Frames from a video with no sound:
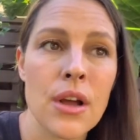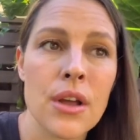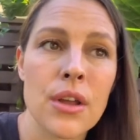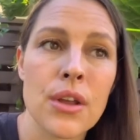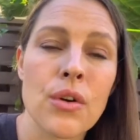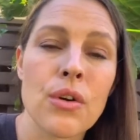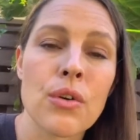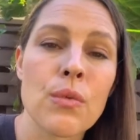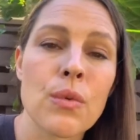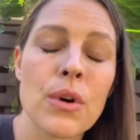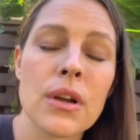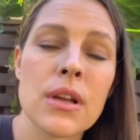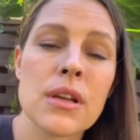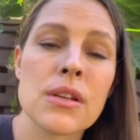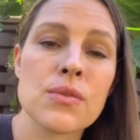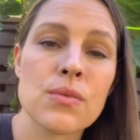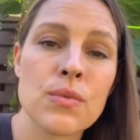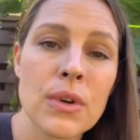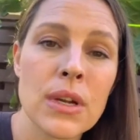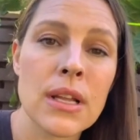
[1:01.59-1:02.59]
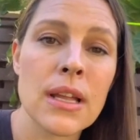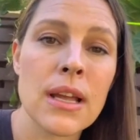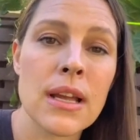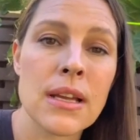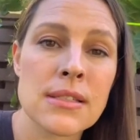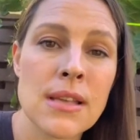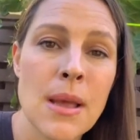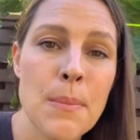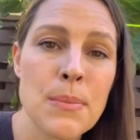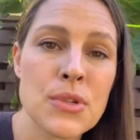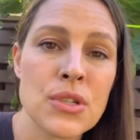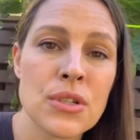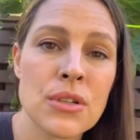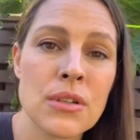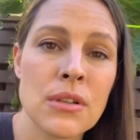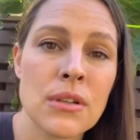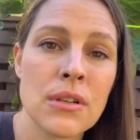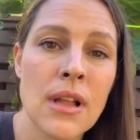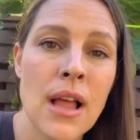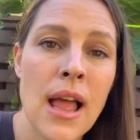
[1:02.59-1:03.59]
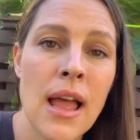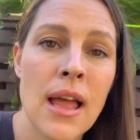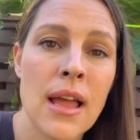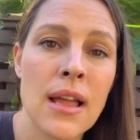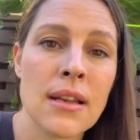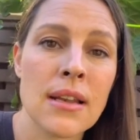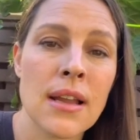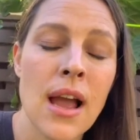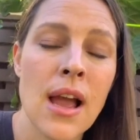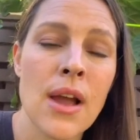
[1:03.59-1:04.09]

Your work is really exceptional, and I